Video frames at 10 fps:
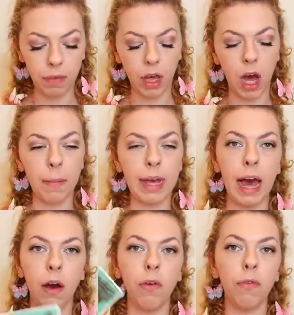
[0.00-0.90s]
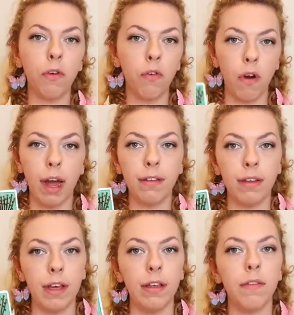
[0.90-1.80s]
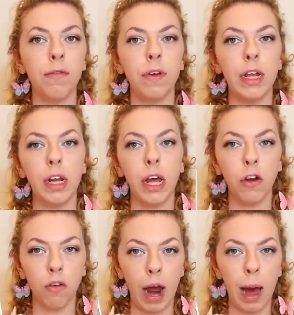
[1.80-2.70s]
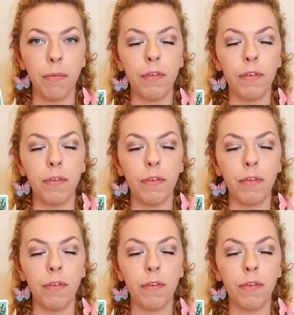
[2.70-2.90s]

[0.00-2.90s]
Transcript: coming out of a crisis and feeling like crap,